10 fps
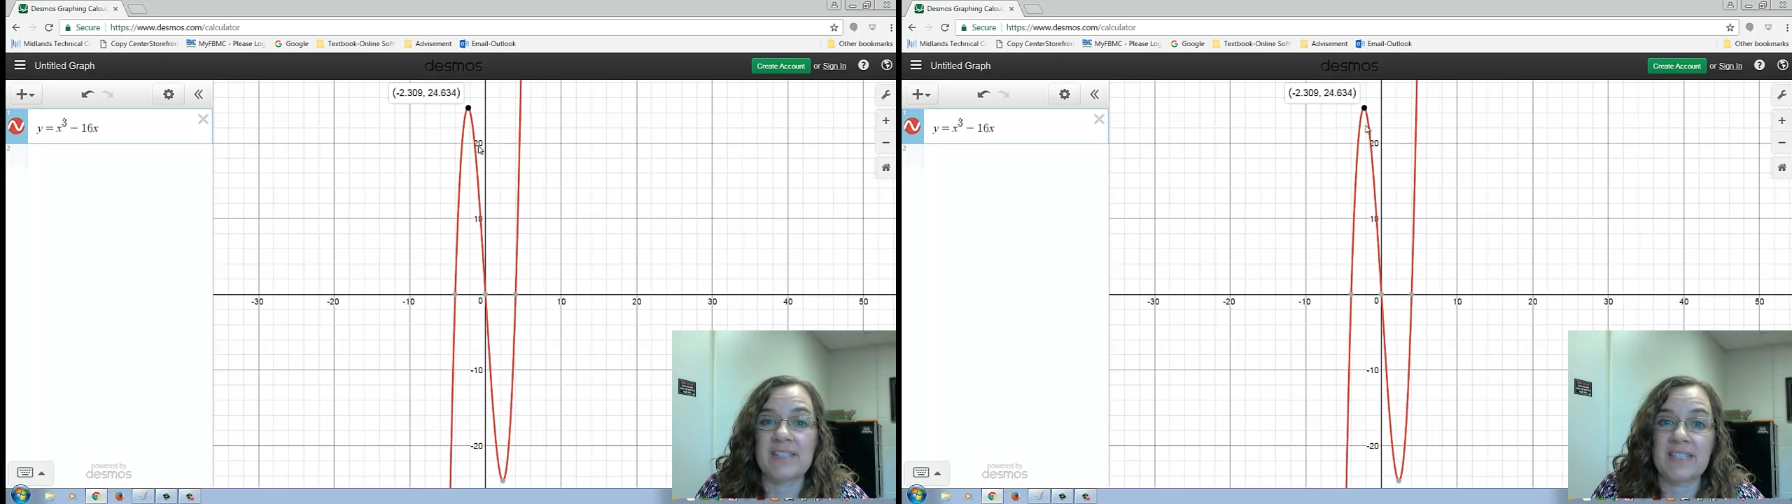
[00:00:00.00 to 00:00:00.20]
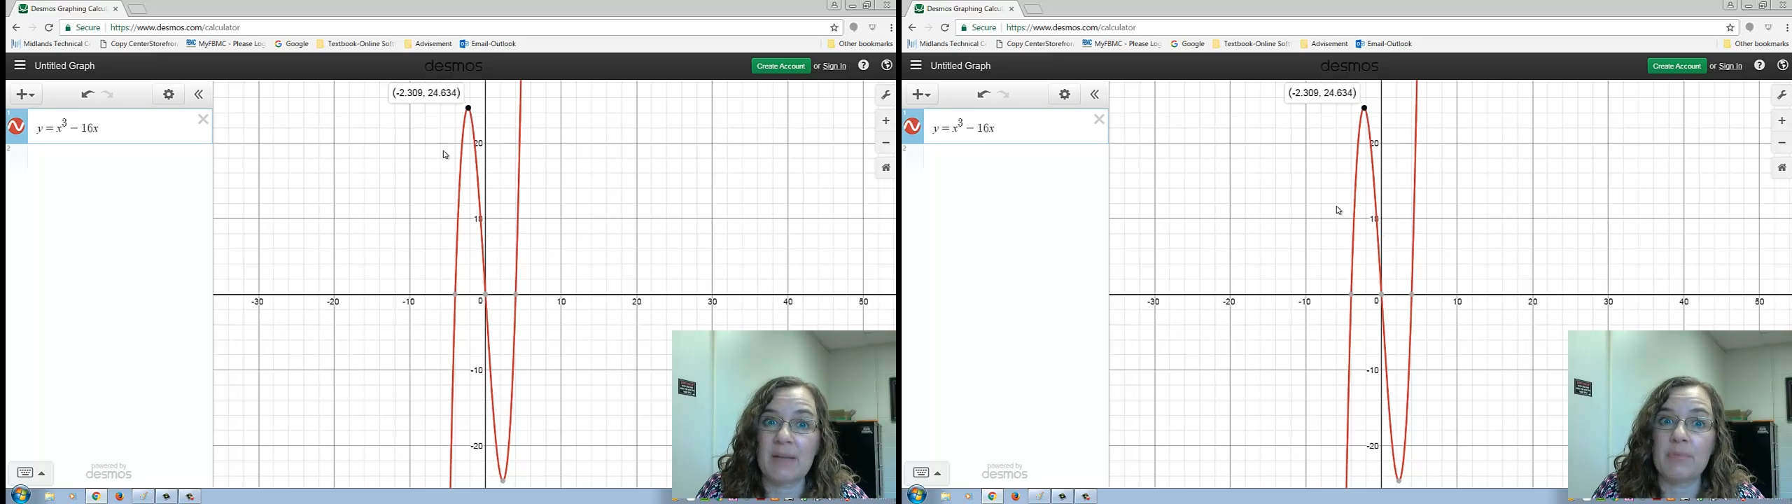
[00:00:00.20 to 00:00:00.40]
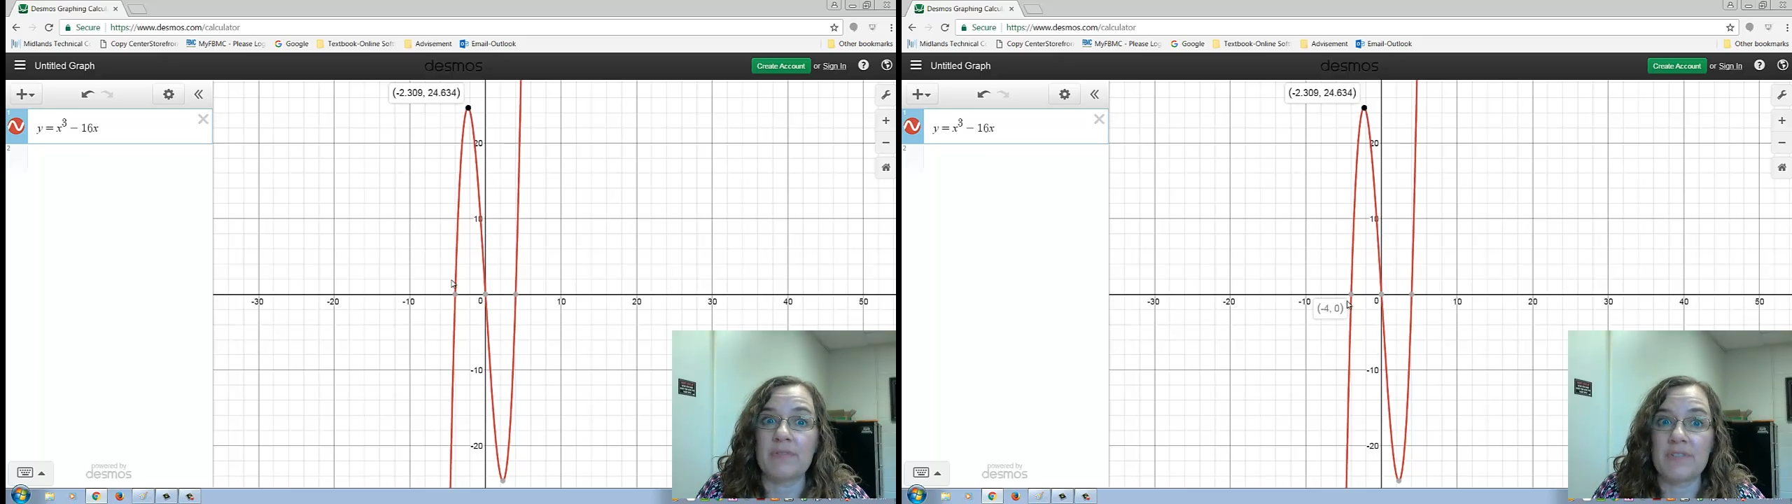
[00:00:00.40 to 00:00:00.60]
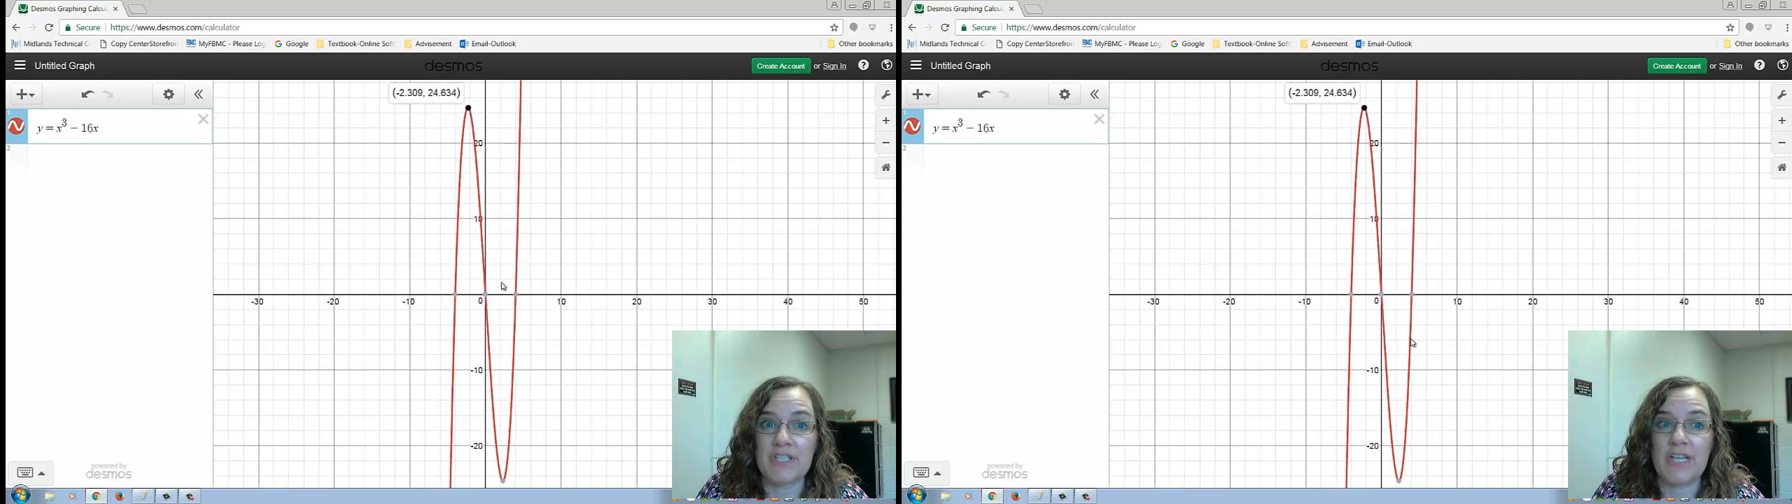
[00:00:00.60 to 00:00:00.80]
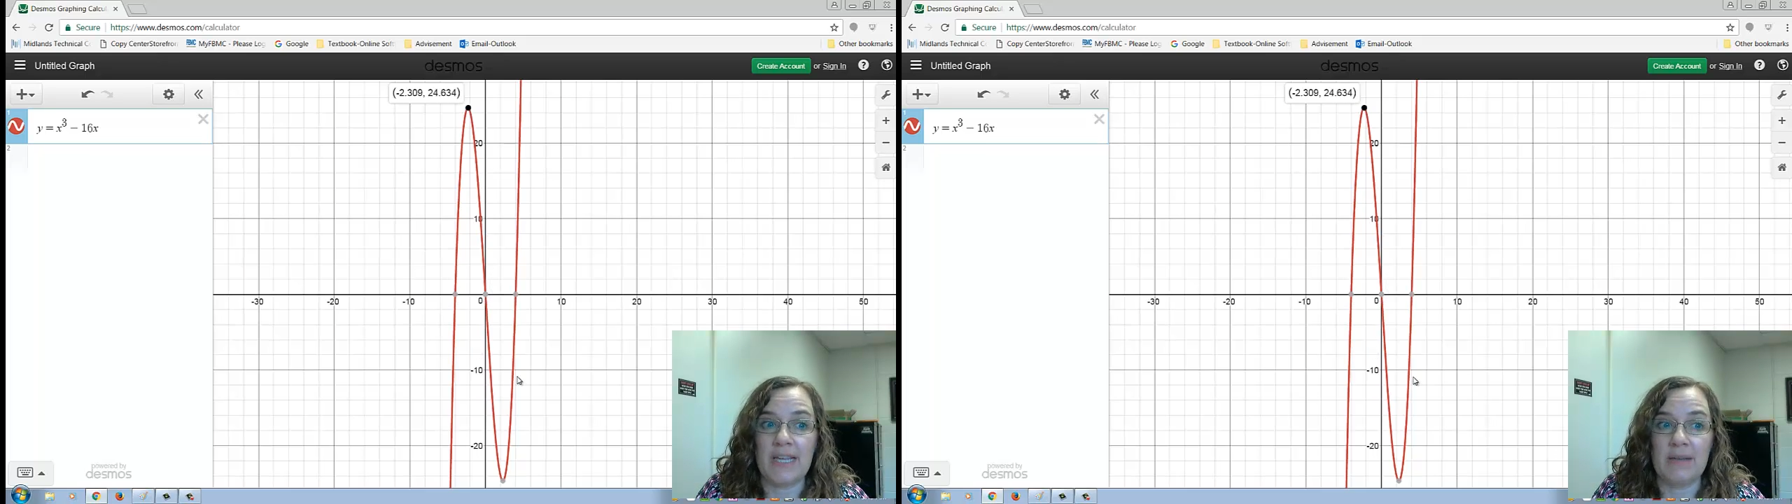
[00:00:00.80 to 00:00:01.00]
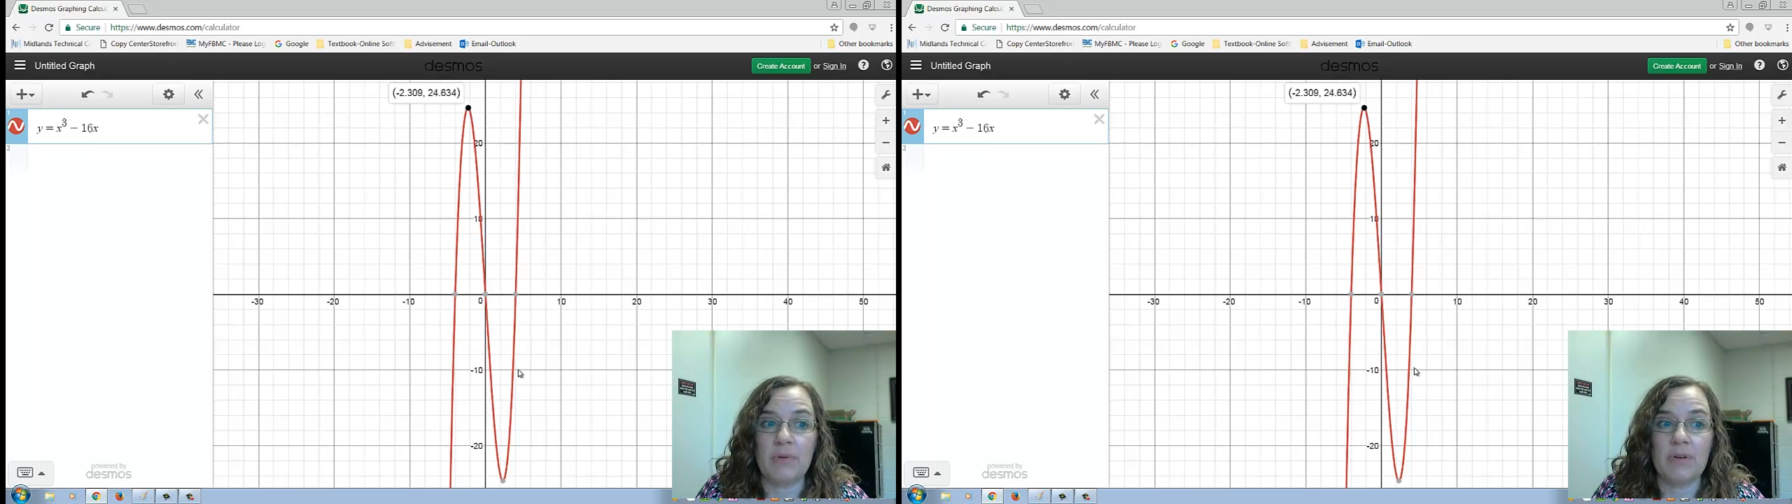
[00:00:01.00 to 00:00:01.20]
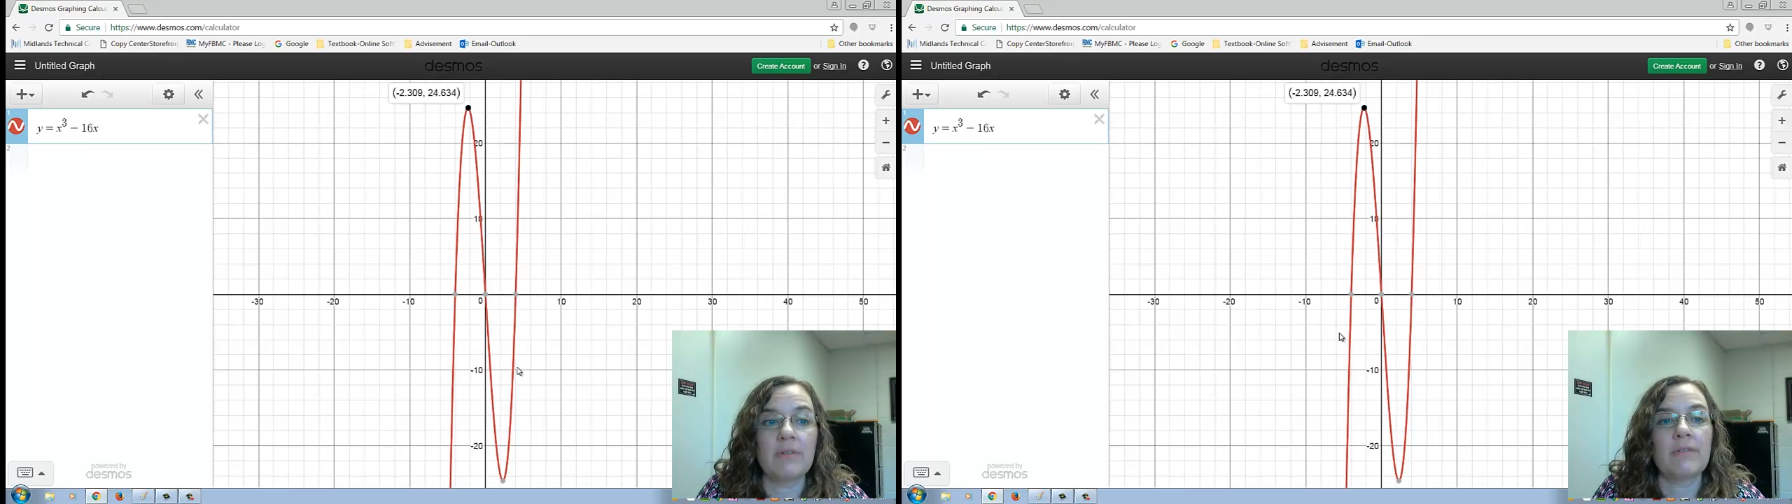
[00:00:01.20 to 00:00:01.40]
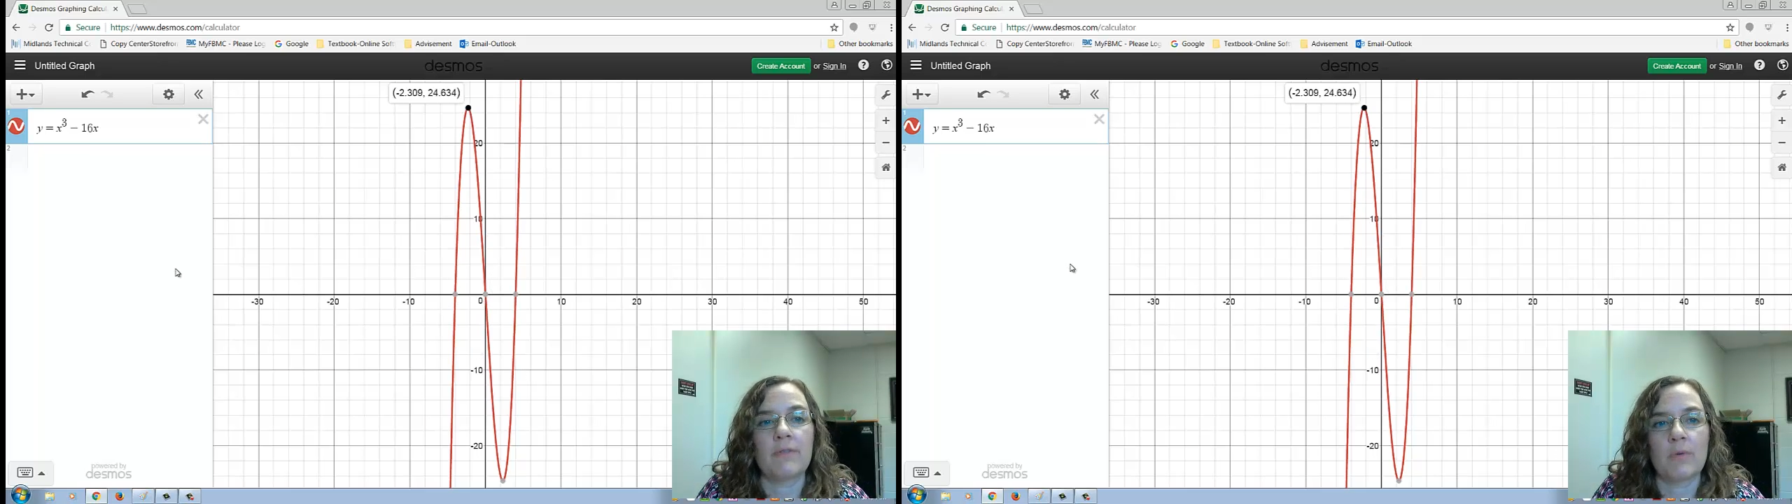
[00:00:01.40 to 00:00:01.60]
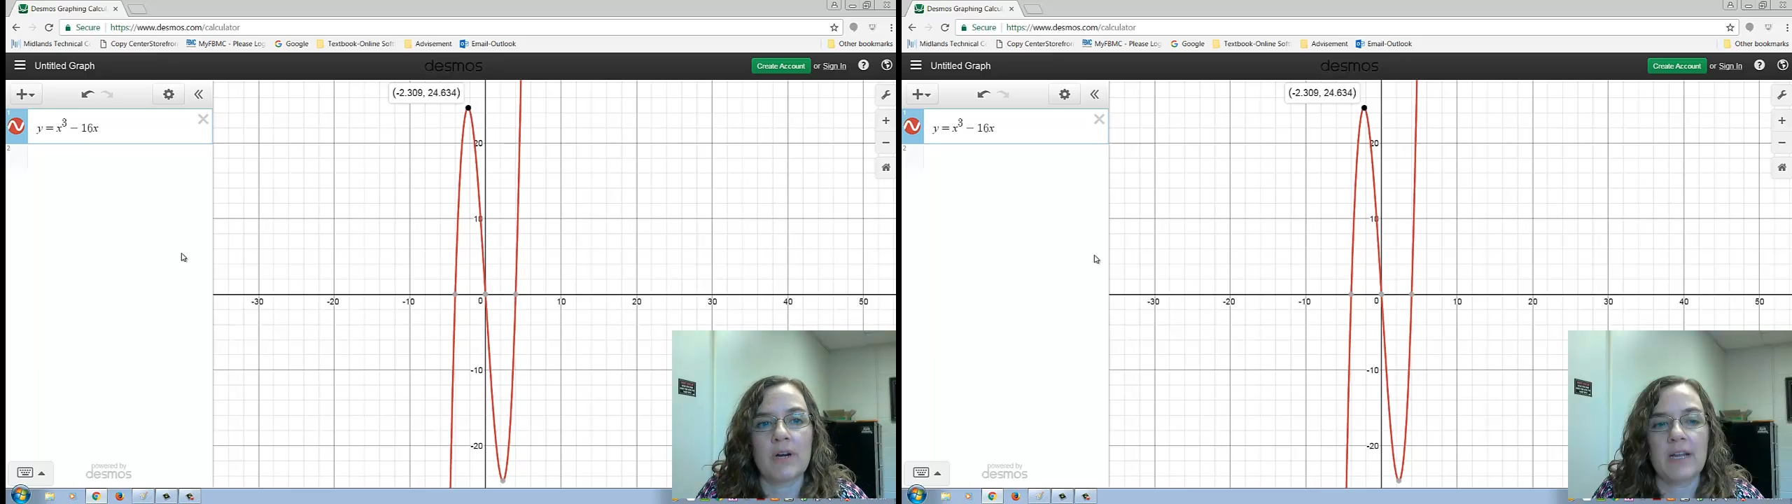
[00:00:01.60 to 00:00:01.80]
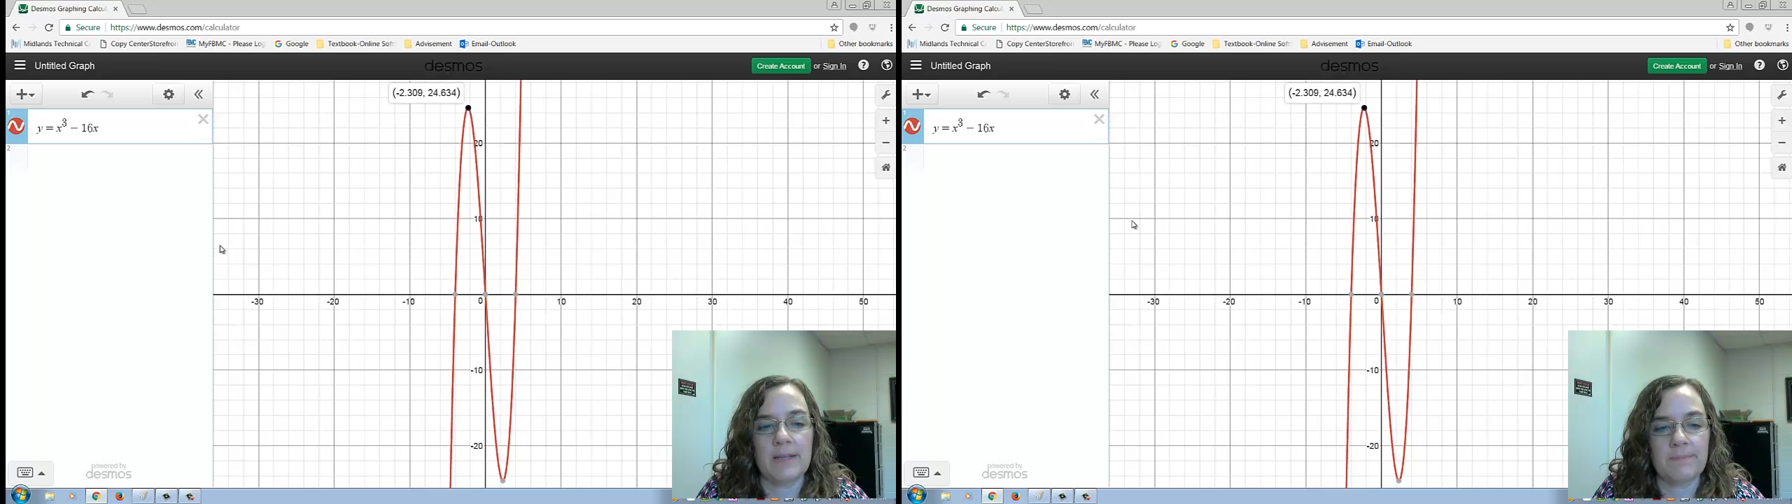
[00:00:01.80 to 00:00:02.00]
type of shape for
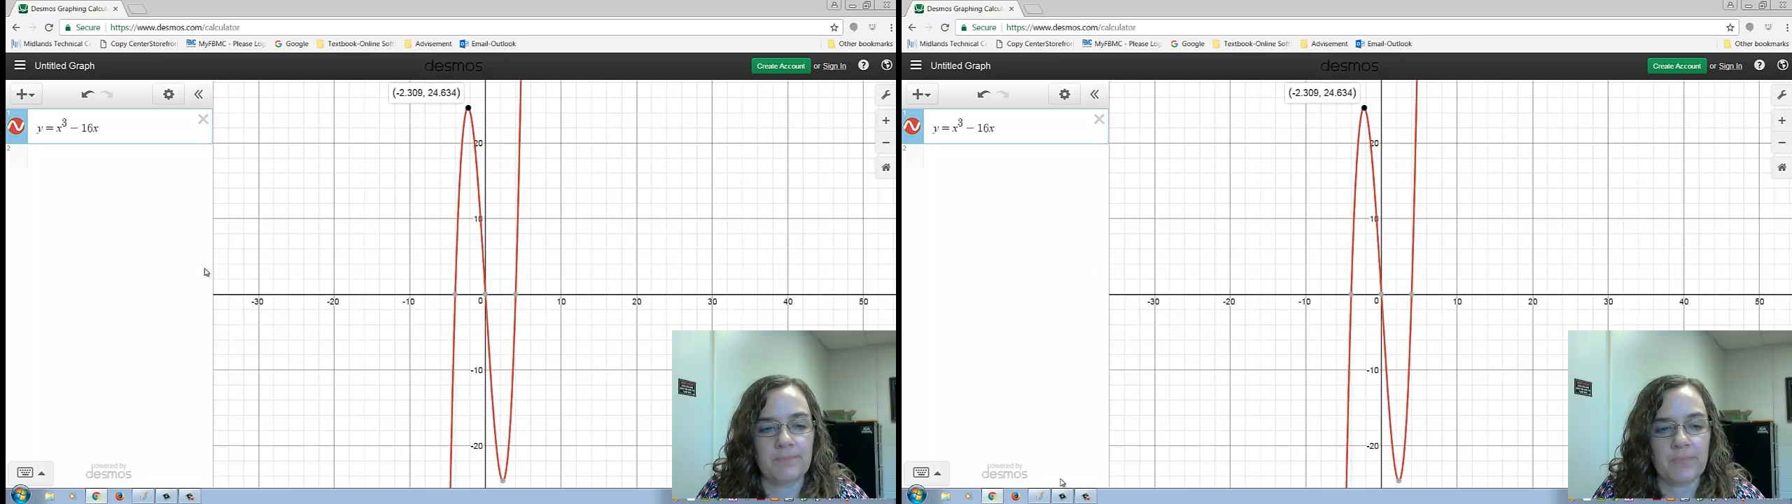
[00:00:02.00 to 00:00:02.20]
it.